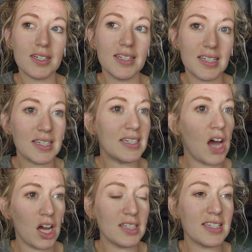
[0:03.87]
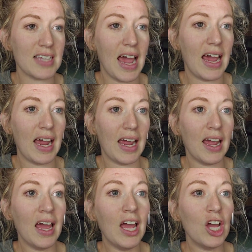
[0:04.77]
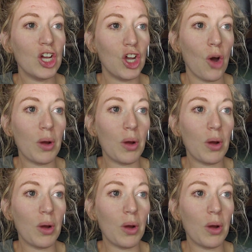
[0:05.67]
It did not say, go